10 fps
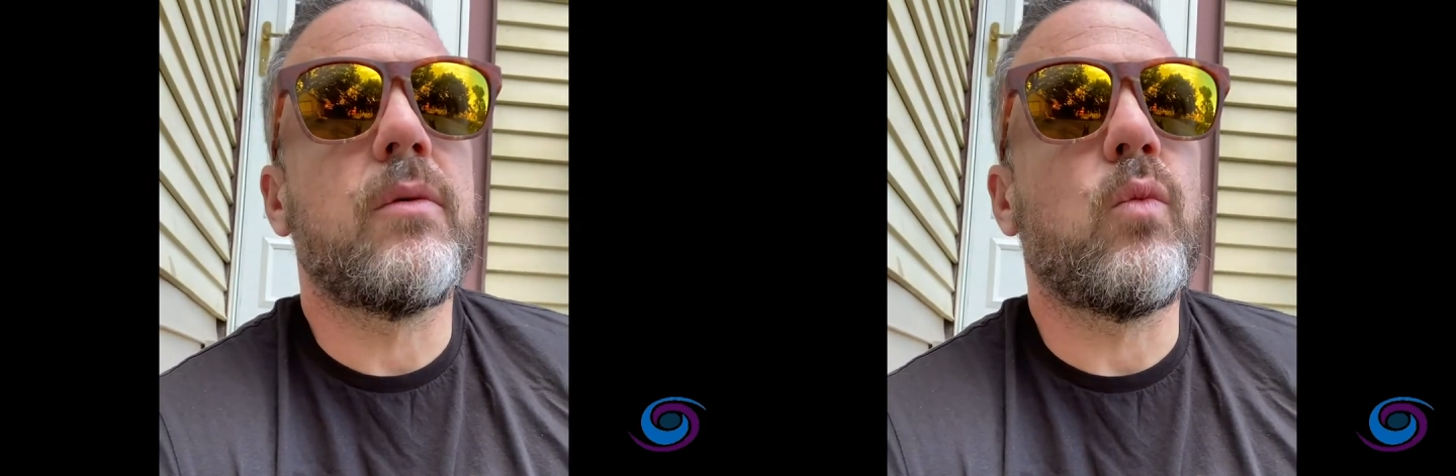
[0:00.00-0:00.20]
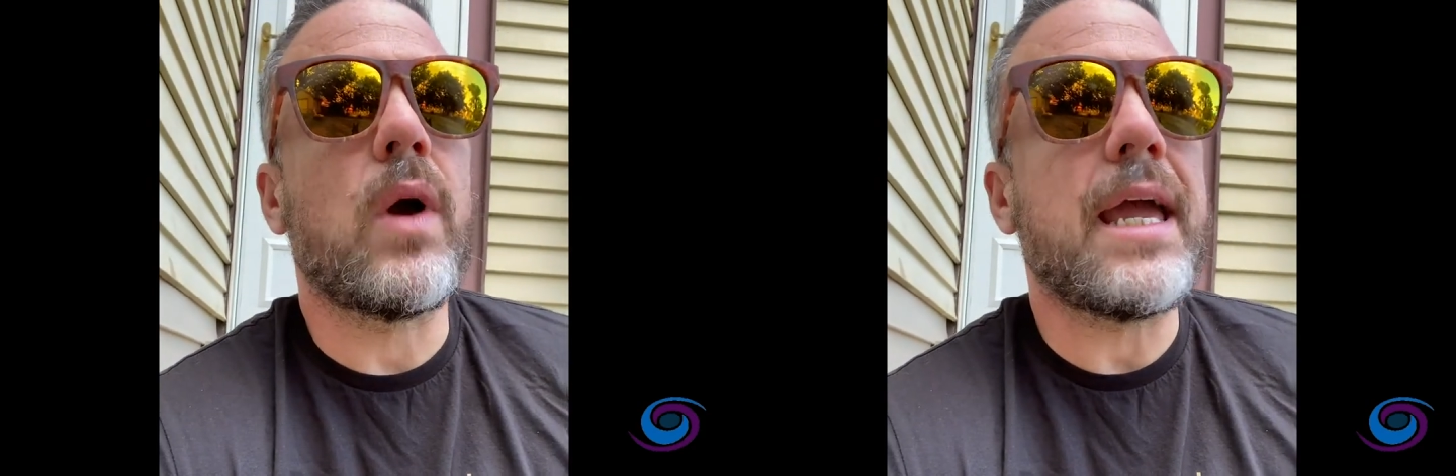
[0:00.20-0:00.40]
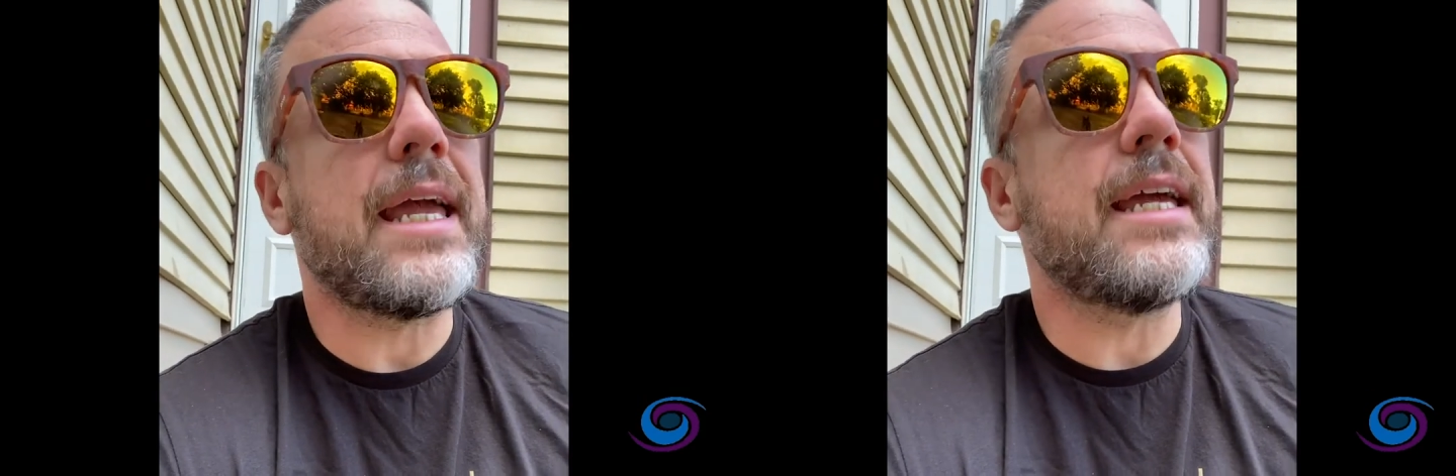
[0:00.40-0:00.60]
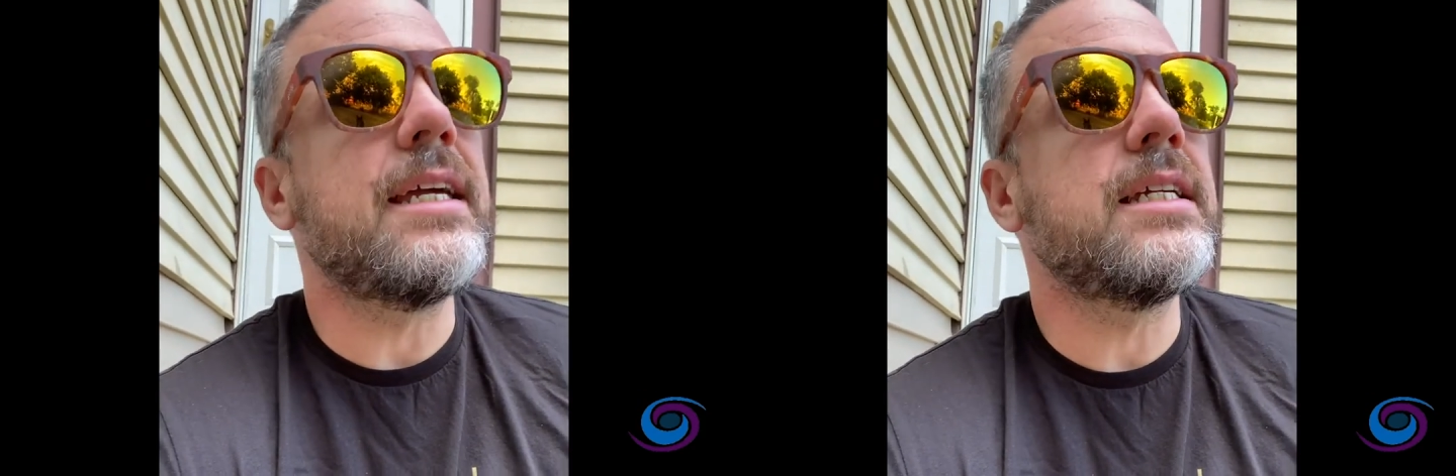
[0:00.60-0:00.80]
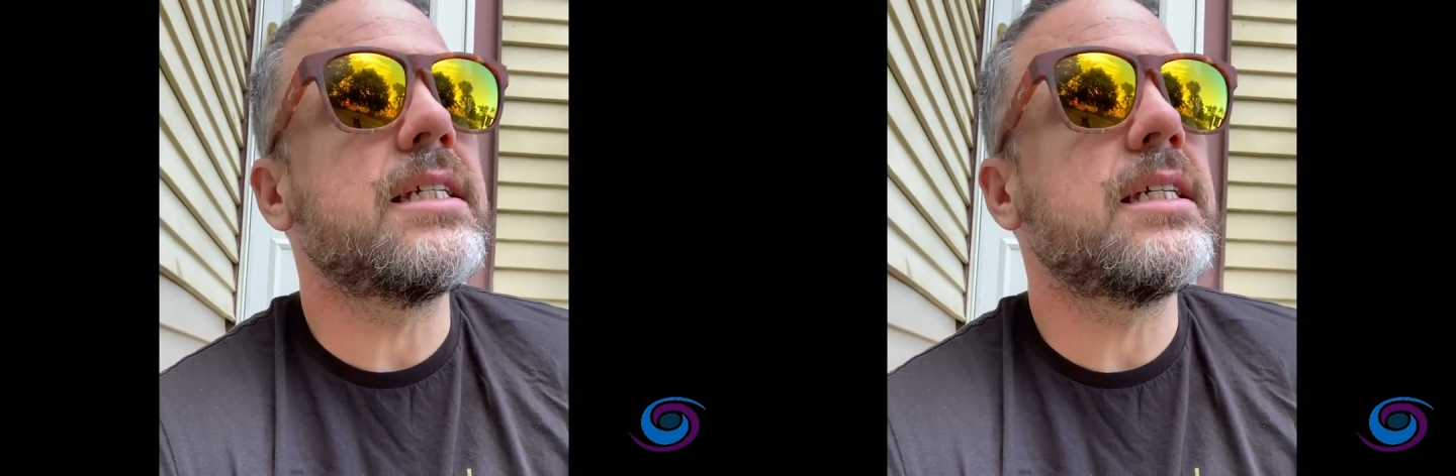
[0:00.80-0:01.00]

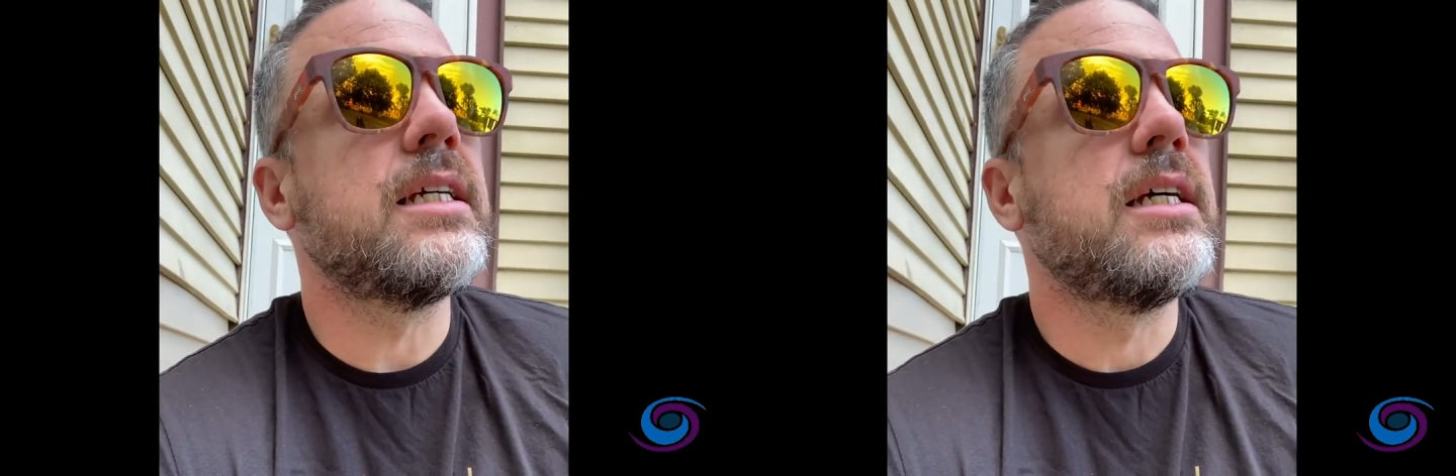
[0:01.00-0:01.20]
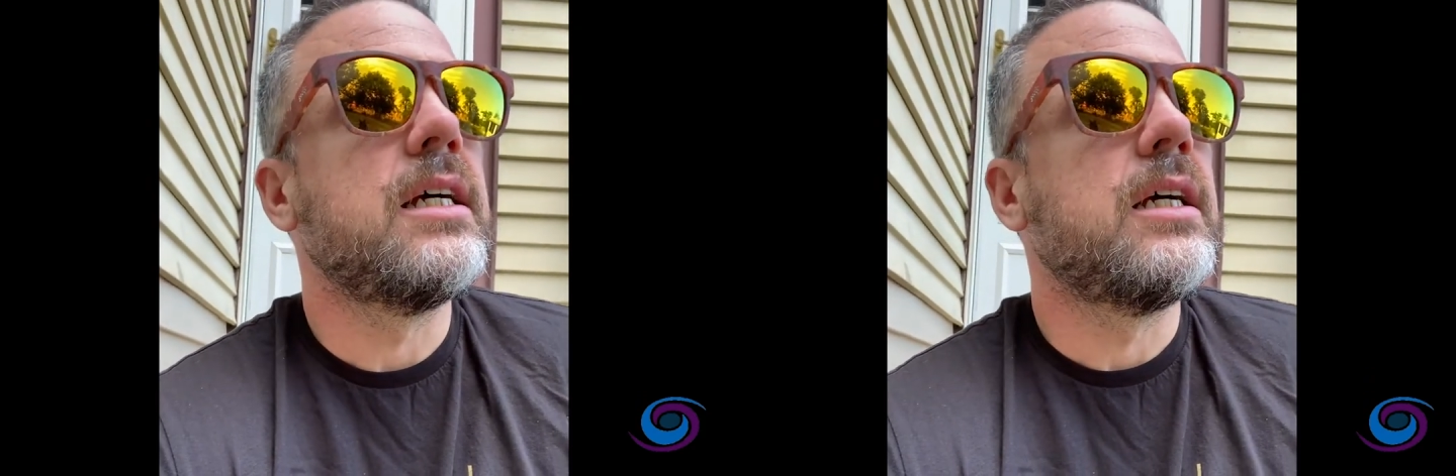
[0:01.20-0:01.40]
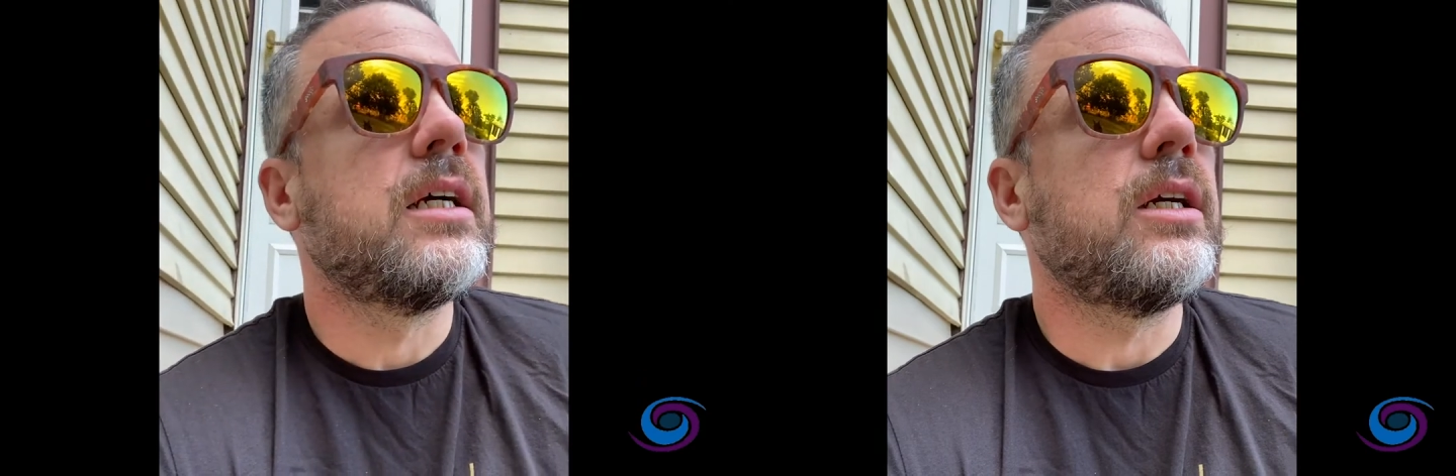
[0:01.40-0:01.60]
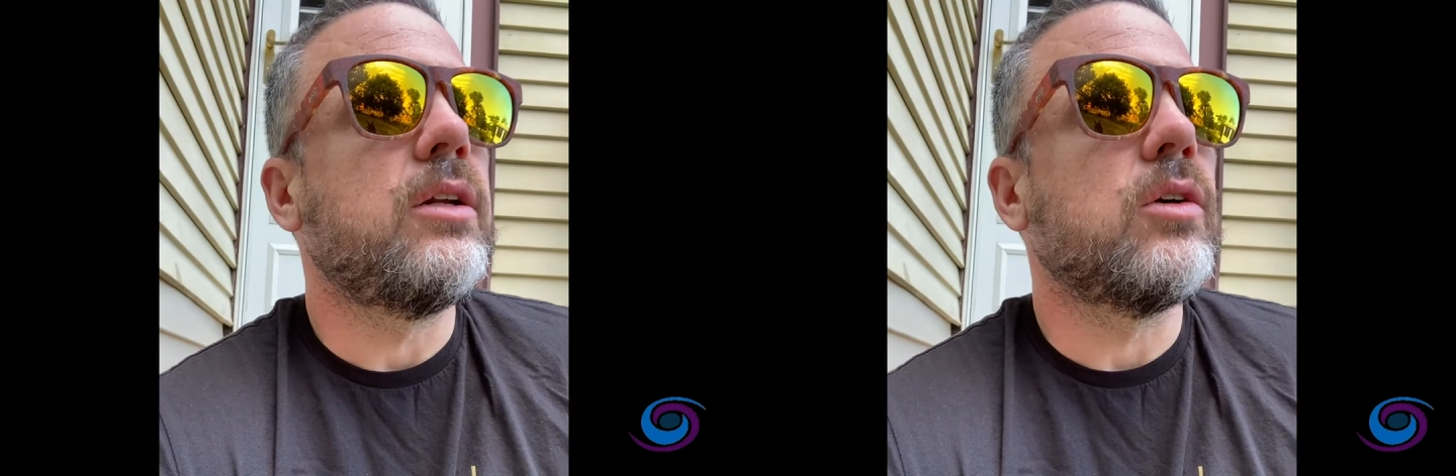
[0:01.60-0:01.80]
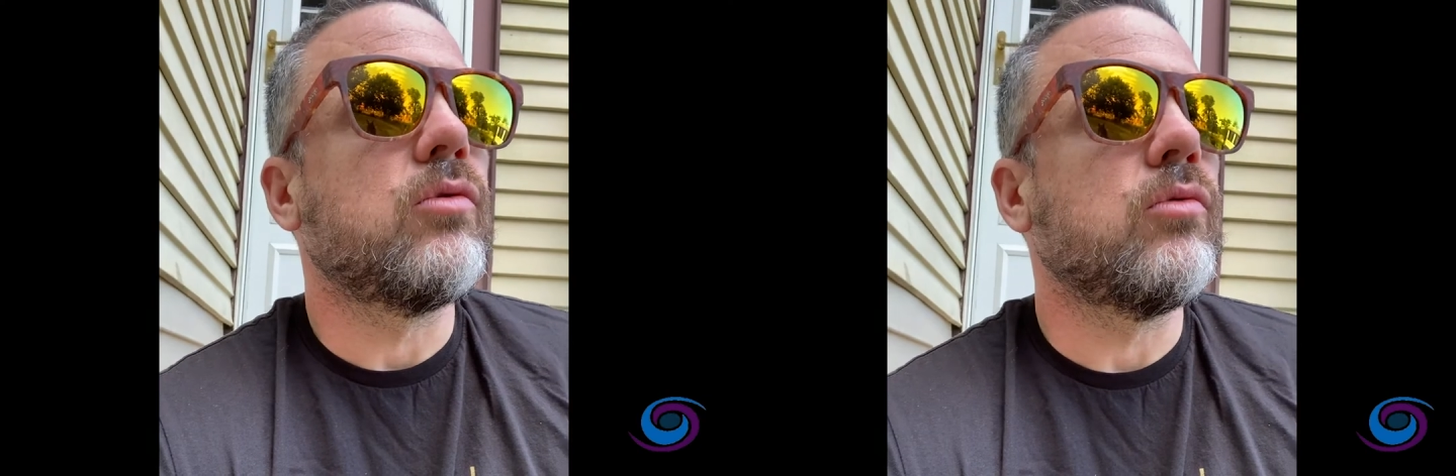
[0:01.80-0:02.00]
ways,
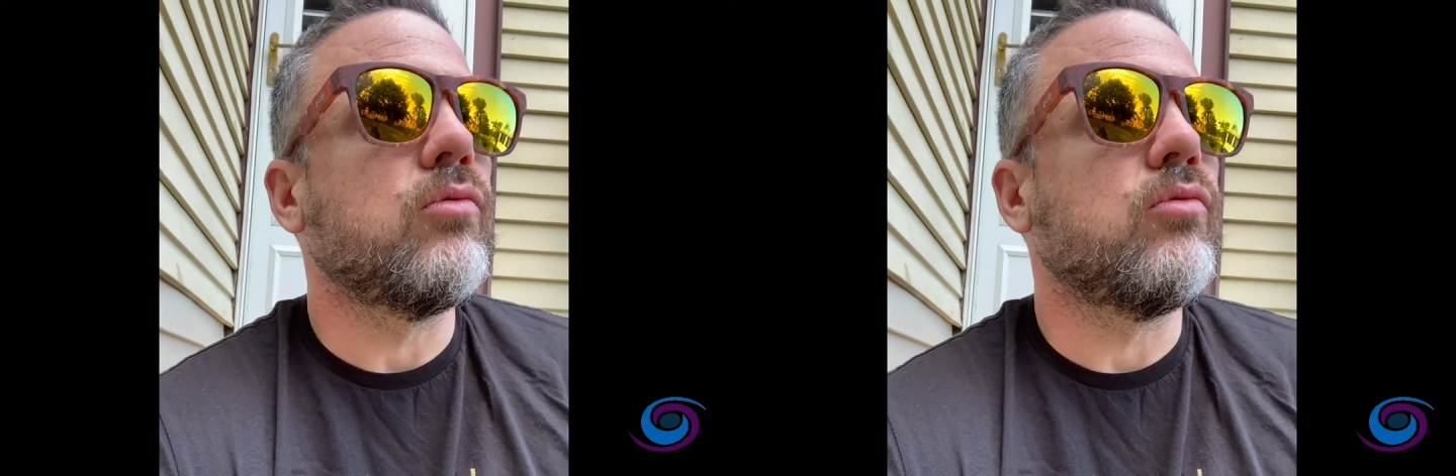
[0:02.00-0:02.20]
you know,